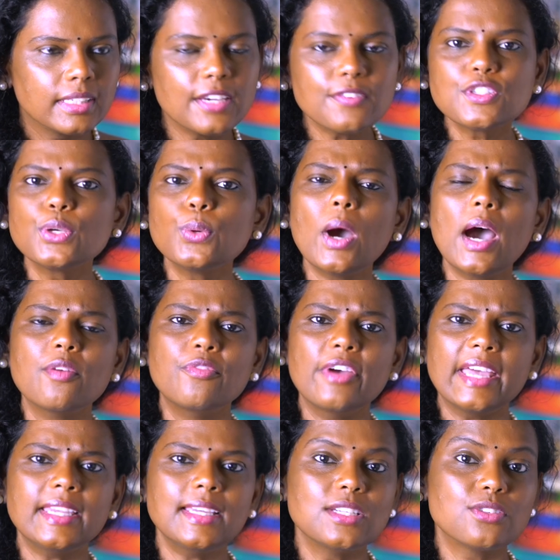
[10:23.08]
gives you a
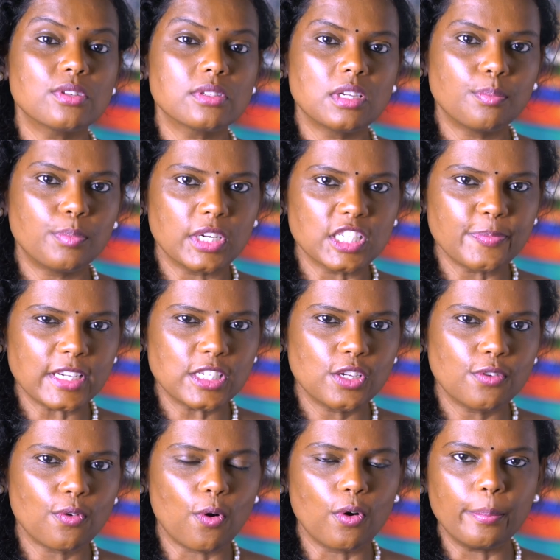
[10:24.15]
very interesting
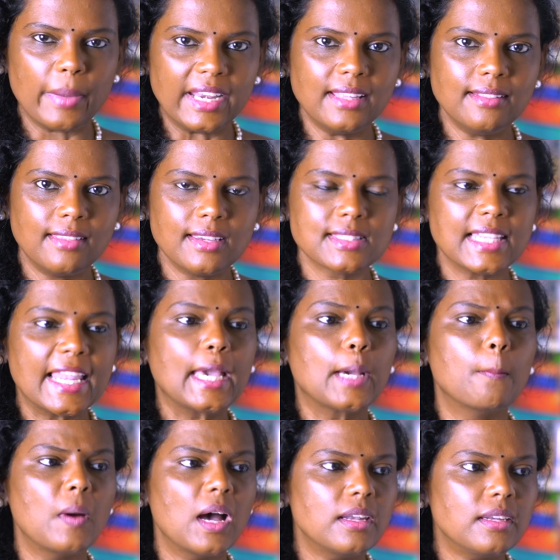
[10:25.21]
perspective on many things like
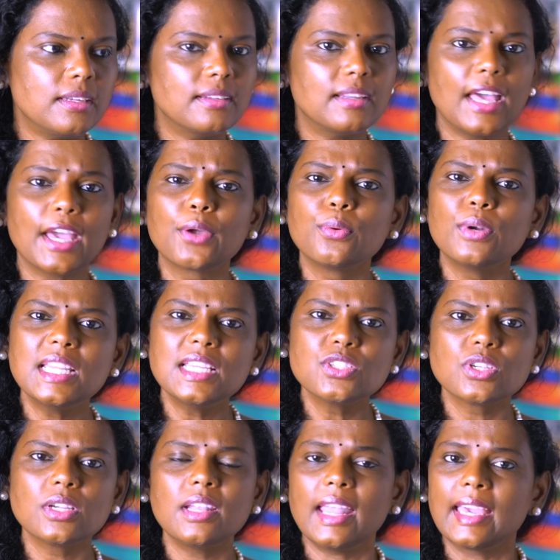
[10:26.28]
money, like
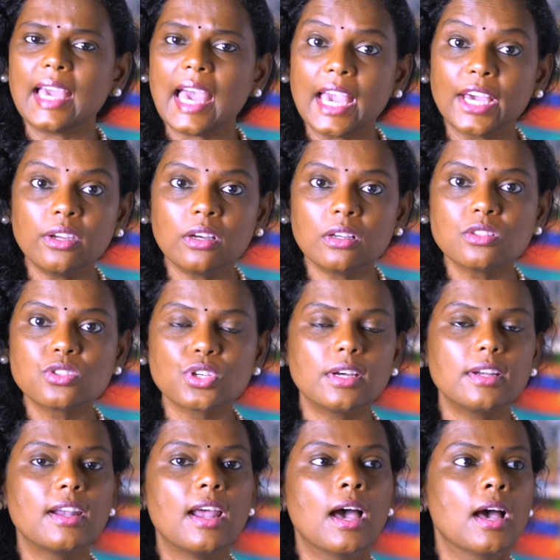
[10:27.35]
religion, like
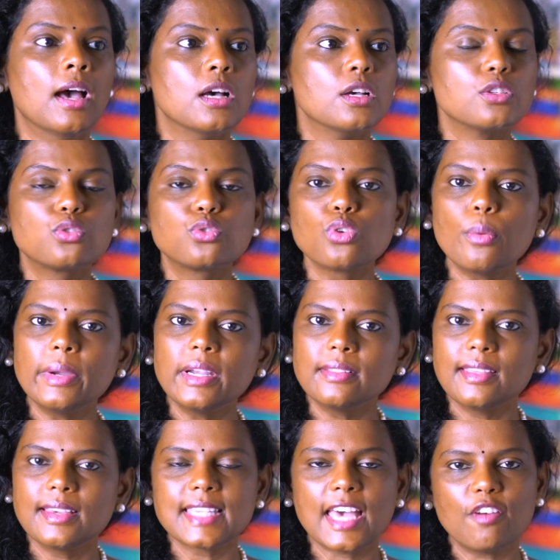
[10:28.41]
agriculture. So many
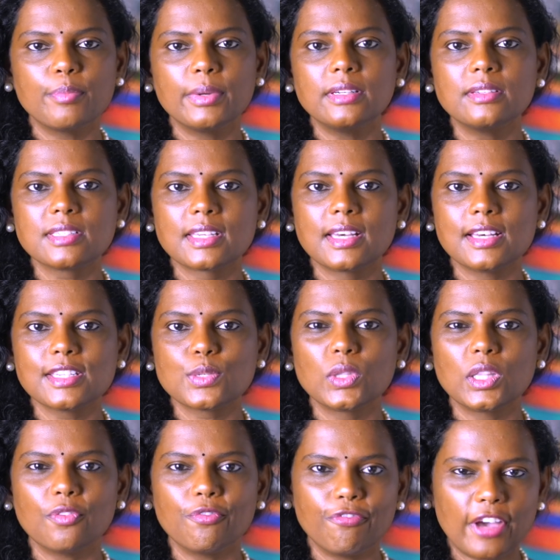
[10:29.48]
things have been discussed
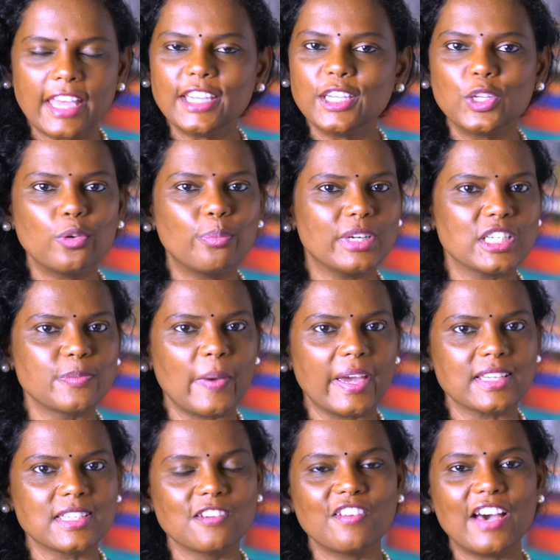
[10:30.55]
with a very new
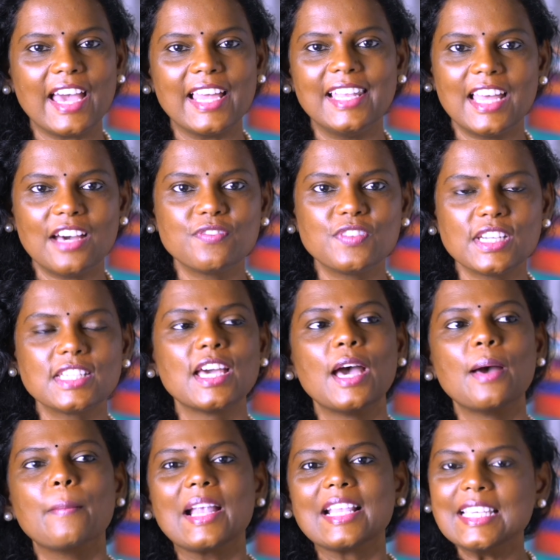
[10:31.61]
perspective. I loved it,
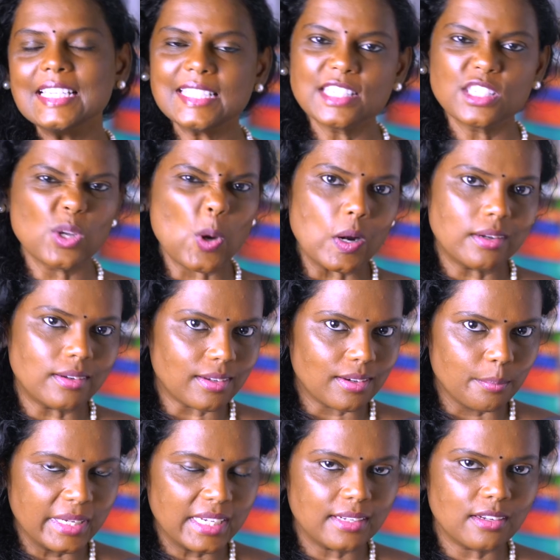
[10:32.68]
but this is not
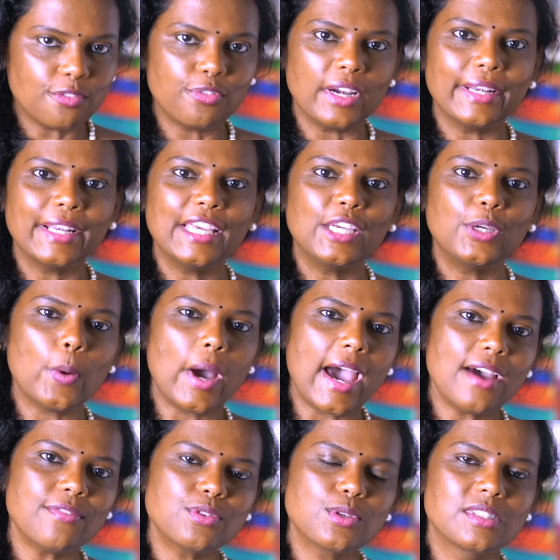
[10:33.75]
beginner friendly. You
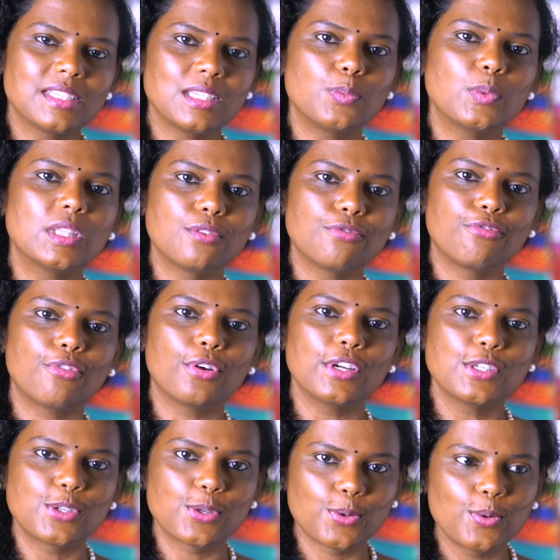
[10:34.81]
have to sit with it for
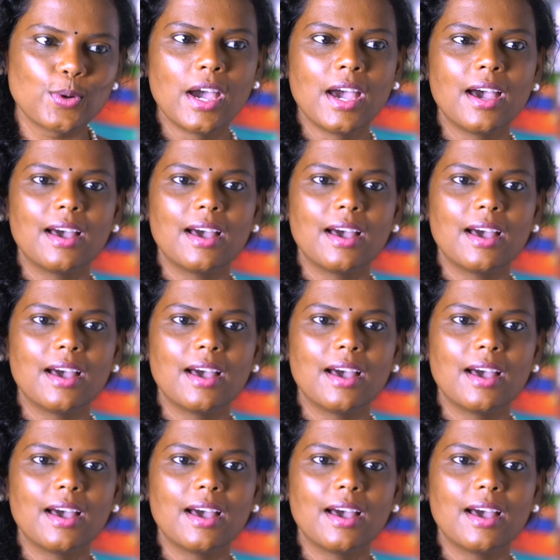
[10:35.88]
it to